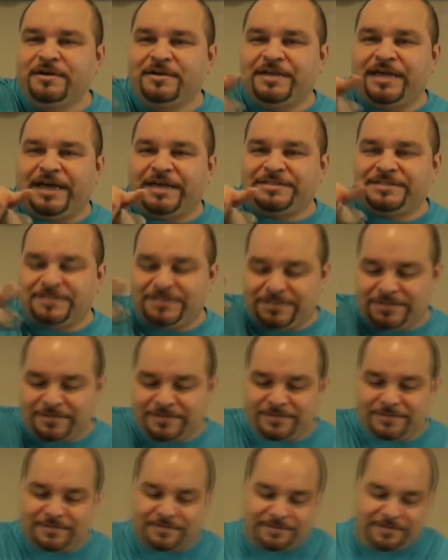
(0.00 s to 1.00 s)
Yes?
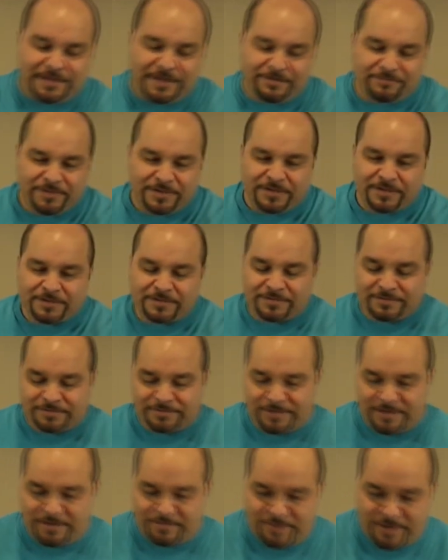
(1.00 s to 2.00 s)
Amen.
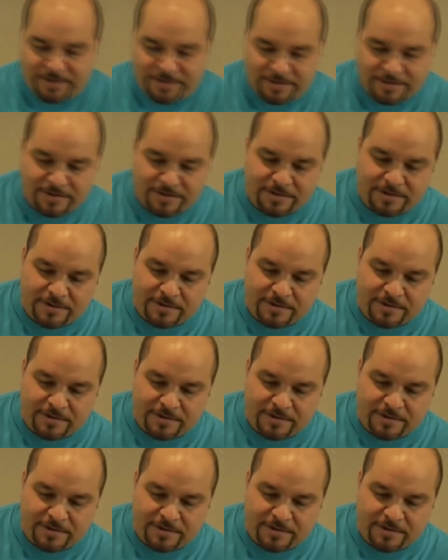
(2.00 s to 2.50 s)
Amen.